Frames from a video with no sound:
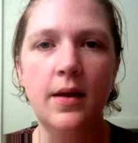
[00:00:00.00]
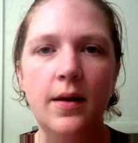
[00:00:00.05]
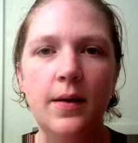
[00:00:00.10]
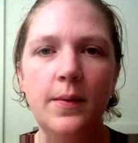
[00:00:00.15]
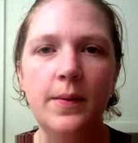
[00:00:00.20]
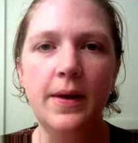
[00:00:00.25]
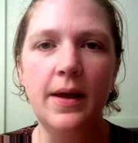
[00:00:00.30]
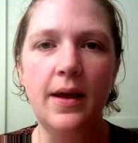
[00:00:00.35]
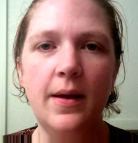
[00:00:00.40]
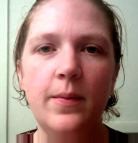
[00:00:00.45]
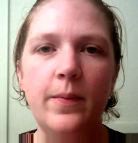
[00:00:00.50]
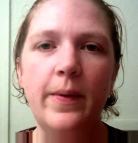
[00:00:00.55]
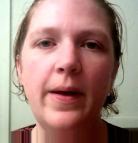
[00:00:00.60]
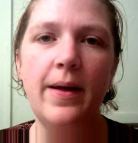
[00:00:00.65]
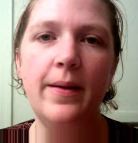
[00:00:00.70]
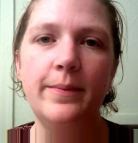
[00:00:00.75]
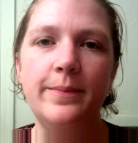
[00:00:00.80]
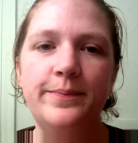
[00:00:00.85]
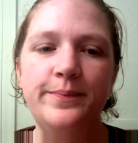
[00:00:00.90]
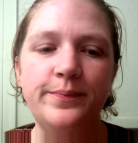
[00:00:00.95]
Okay,
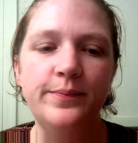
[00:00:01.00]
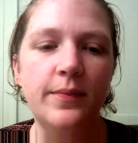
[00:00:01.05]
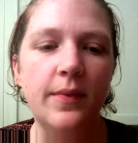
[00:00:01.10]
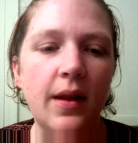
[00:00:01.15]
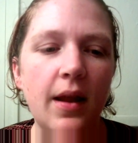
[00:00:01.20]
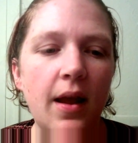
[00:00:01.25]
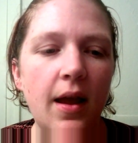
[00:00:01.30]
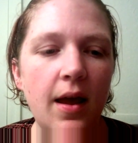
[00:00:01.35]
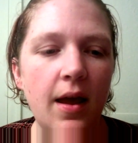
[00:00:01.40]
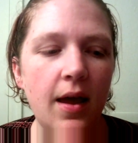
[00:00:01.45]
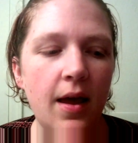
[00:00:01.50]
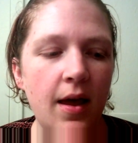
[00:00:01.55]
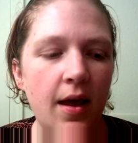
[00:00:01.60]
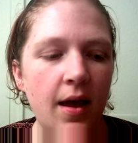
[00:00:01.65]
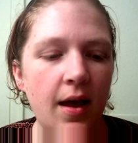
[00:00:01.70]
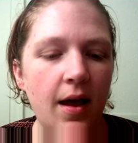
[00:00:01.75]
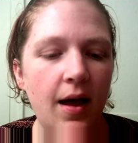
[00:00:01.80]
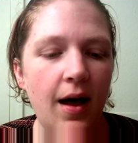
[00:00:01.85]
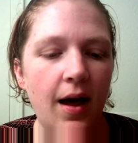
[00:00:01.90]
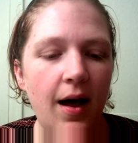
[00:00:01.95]
well,
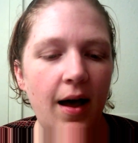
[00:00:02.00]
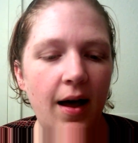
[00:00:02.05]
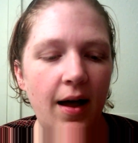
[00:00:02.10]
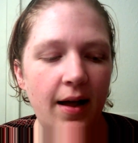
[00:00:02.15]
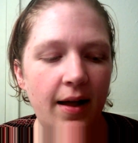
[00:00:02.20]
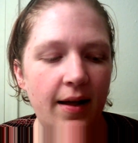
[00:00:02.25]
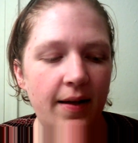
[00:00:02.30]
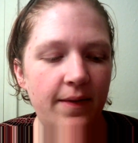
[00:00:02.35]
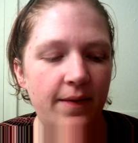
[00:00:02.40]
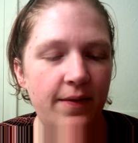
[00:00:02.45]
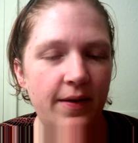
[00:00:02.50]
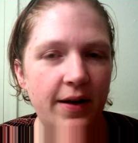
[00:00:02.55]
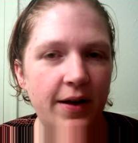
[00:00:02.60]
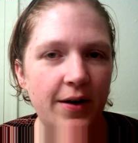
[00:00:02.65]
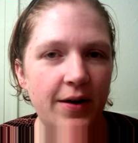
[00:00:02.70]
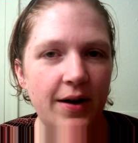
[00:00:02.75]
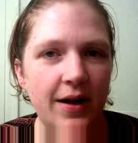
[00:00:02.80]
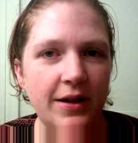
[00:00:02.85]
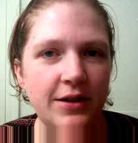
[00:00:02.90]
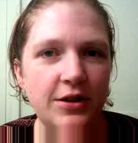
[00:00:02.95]
I
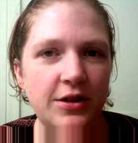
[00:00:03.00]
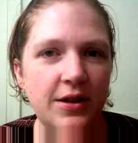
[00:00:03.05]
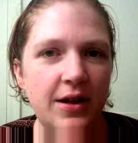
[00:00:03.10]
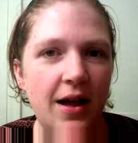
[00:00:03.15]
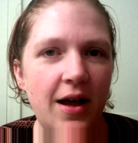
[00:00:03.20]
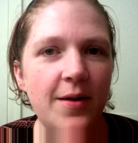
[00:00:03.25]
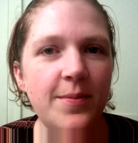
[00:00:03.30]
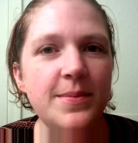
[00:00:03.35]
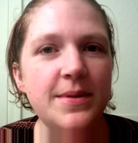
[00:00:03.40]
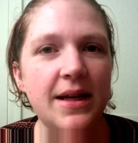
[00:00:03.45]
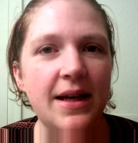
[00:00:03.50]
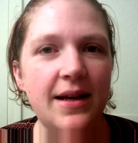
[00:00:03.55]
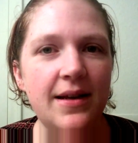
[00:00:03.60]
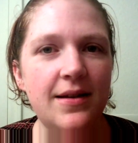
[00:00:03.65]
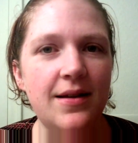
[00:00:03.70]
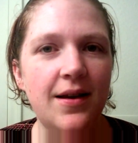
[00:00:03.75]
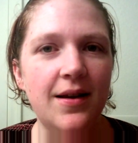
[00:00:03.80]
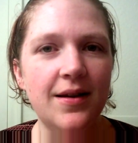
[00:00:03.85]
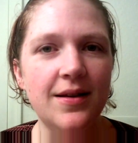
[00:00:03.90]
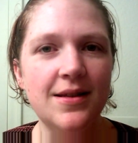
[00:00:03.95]
figured I should
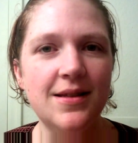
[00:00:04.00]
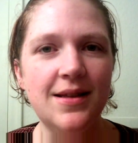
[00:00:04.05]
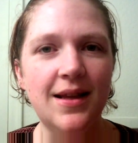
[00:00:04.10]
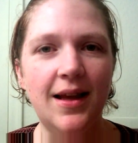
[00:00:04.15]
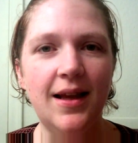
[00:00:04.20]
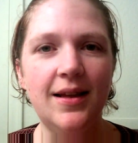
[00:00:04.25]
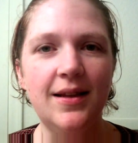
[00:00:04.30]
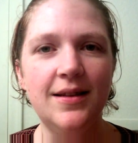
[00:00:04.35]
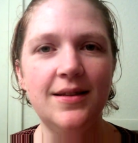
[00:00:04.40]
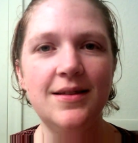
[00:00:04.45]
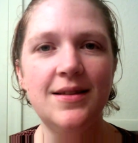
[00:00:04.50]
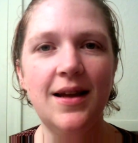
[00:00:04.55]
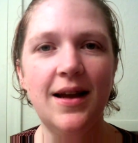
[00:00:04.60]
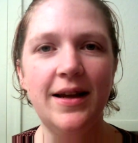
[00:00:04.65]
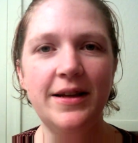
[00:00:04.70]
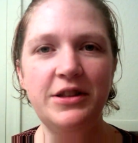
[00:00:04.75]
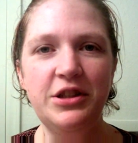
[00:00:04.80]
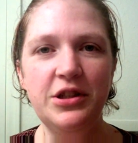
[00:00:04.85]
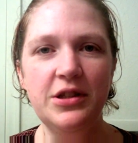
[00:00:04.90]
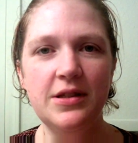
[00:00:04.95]
update since
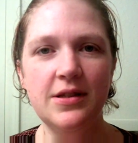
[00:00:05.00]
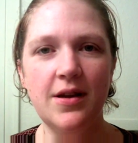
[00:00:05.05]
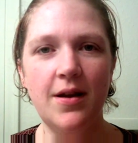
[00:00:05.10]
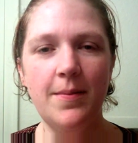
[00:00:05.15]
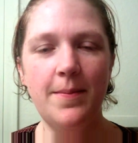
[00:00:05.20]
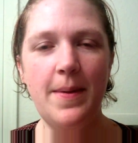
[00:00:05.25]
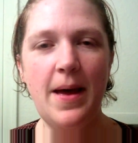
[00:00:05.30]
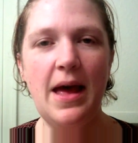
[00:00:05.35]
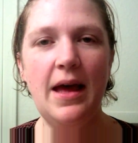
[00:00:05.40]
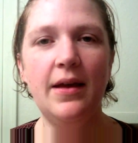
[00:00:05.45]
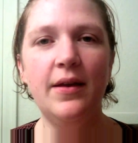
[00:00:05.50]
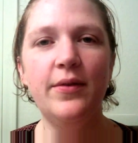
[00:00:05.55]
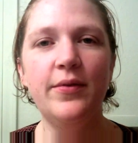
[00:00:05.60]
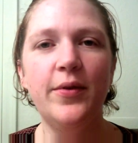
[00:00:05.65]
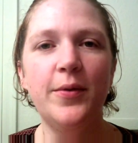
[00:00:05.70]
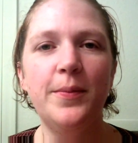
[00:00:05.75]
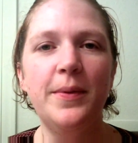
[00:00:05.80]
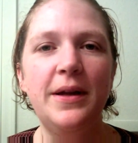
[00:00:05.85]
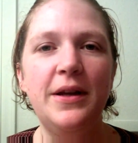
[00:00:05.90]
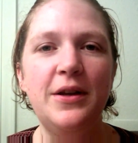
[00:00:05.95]
I just got back
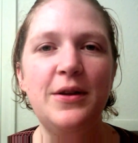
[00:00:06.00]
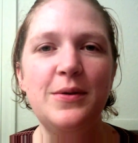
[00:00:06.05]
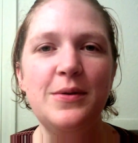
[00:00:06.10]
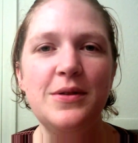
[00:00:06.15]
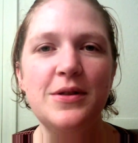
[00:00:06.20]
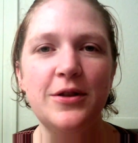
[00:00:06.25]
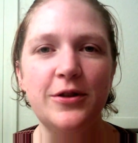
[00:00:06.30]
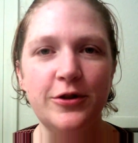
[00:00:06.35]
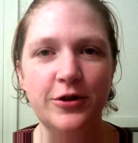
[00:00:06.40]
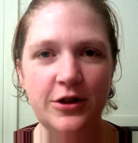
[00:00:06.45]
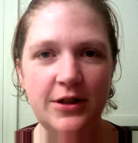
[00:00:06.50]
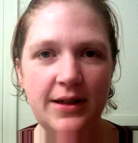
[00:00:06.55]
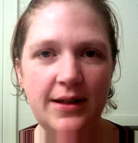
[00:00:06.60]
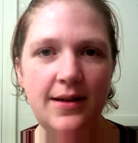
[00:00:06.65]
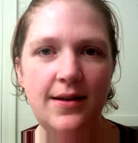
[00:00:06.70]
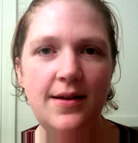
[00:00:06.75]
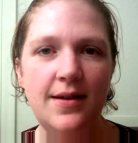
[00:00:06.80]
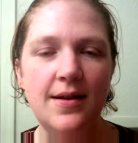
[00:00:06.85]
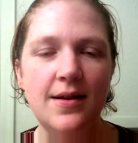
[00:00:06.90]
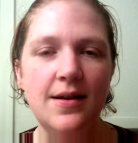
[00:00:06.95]
from my new
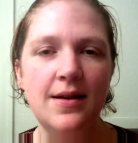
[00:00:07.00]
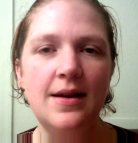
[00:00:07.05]
surgeon.